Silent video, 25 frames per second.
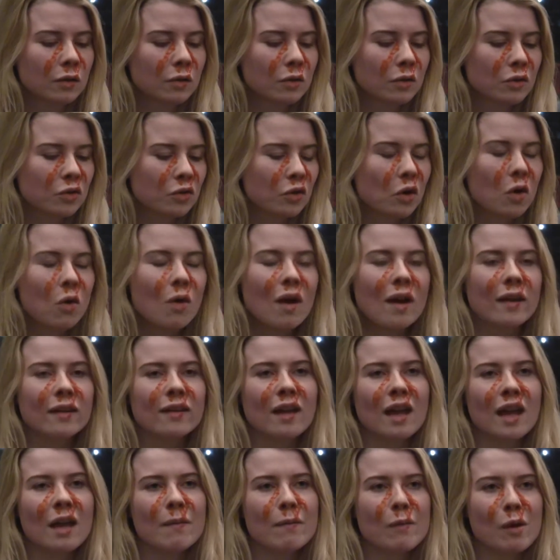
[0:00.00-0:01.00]
So I
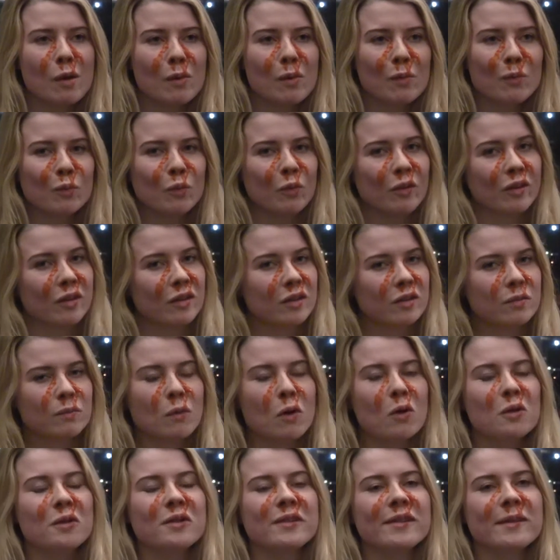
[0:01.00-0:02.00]
came up with a
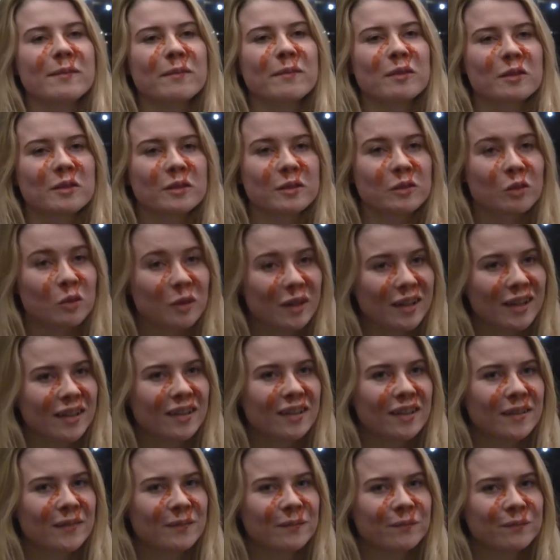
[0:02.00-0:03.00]
small, simple trick,